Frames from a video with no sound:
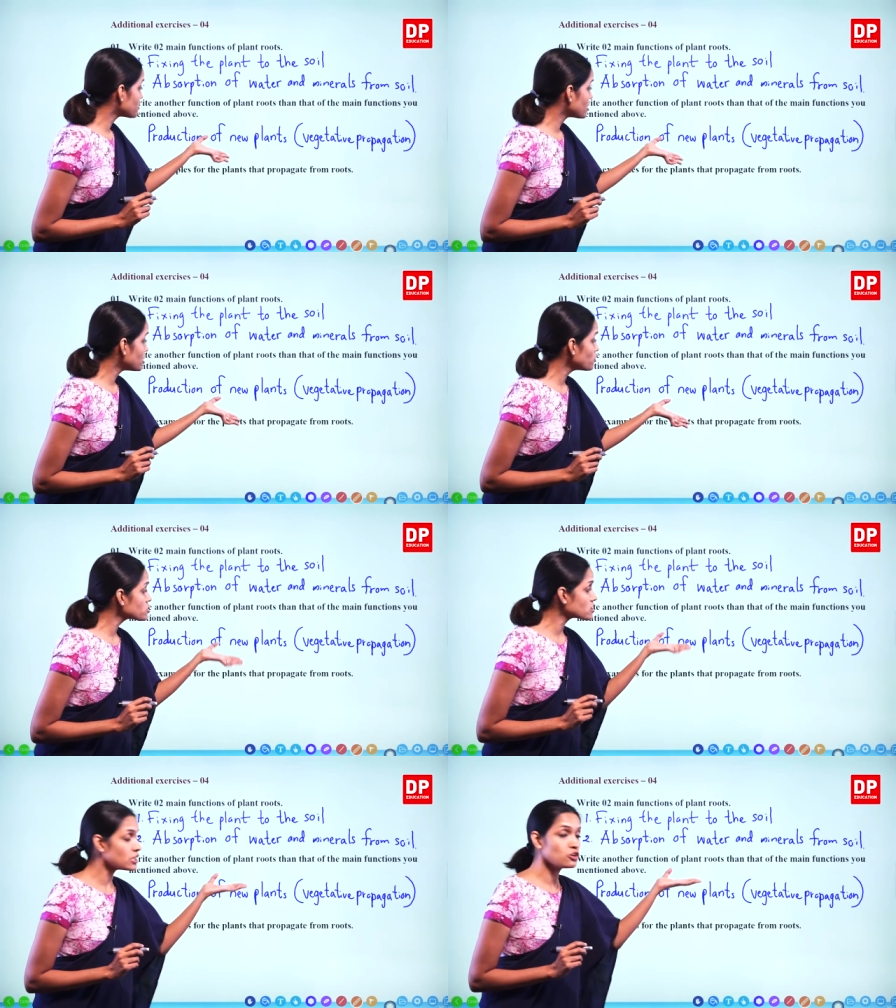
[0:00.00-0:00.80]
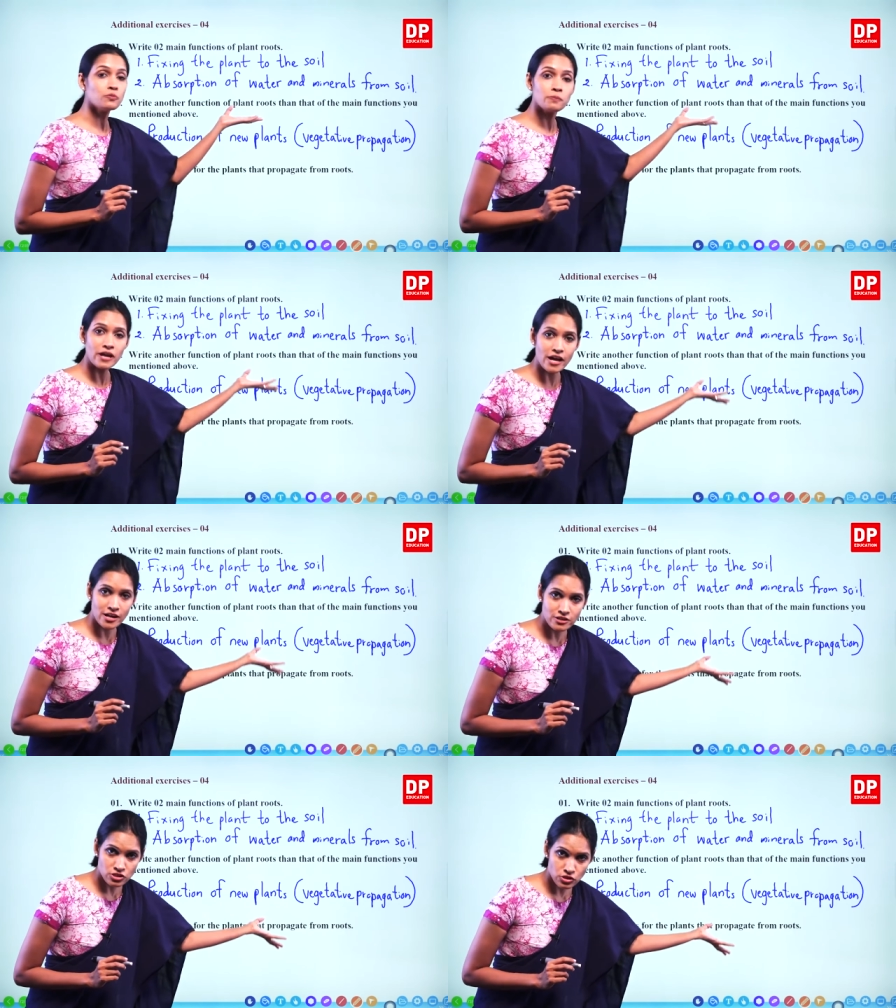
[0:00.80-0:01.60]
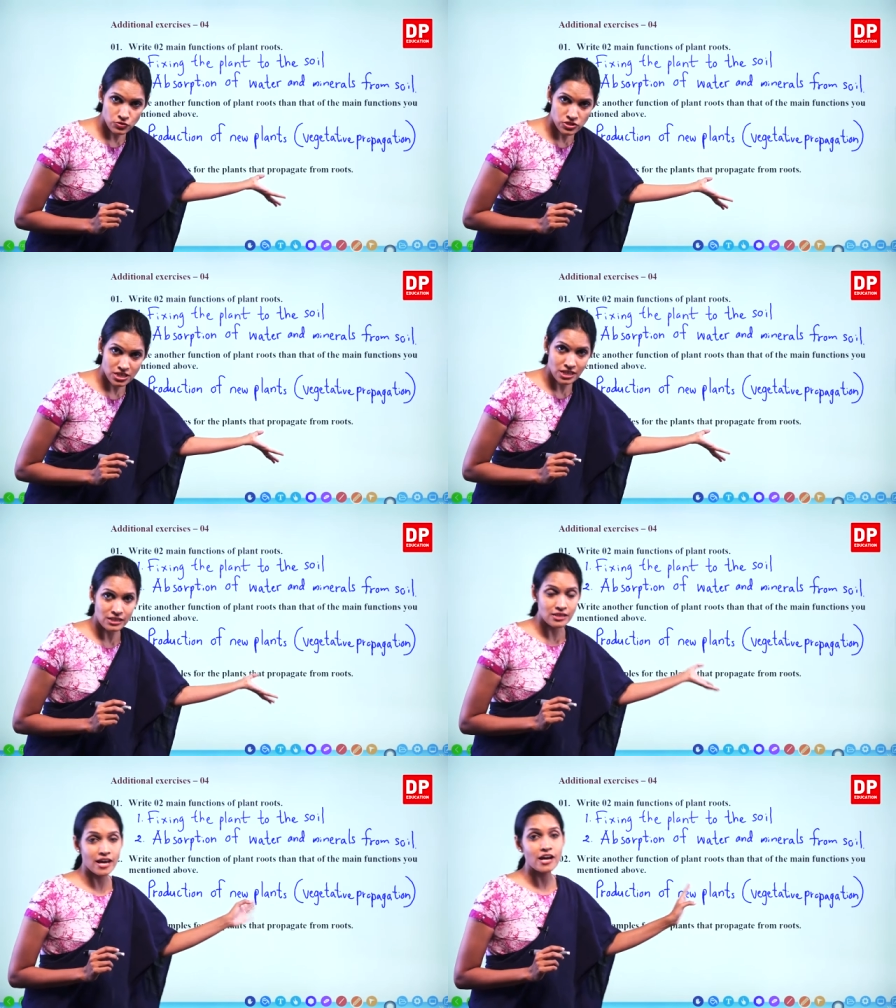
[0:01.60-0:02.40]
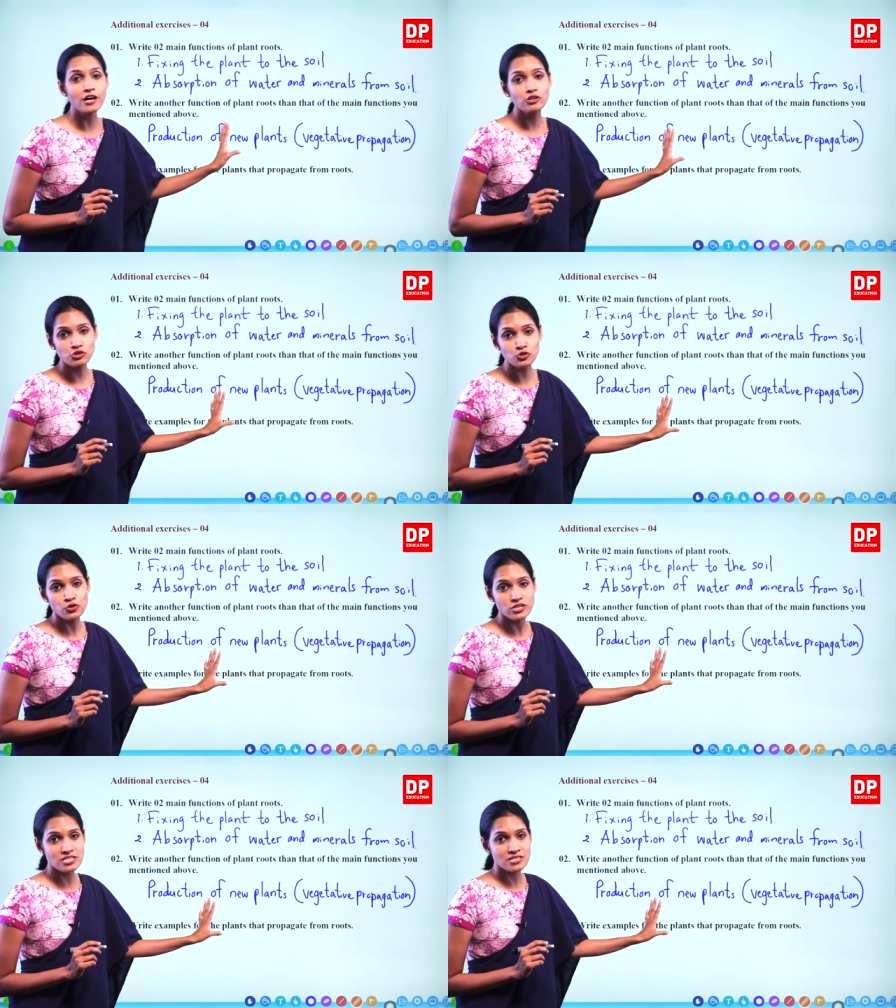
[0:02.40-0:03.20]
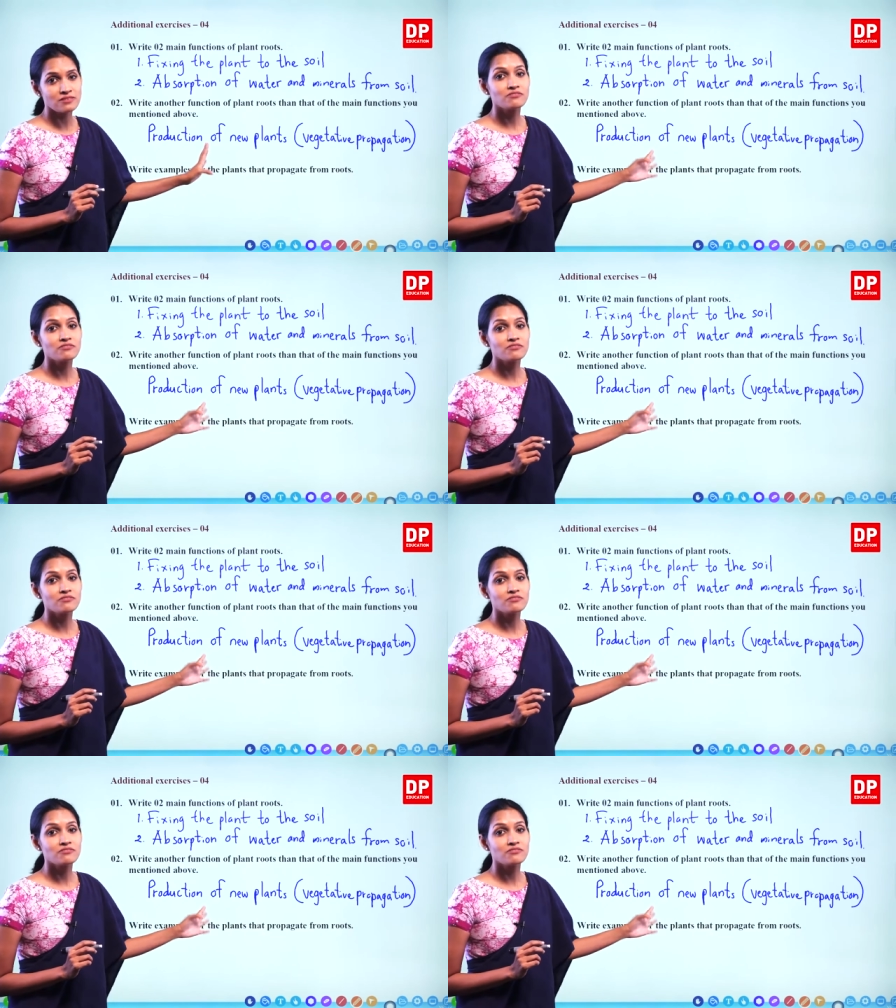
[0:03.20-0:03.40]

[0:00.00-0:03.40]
produce new plants using their roots.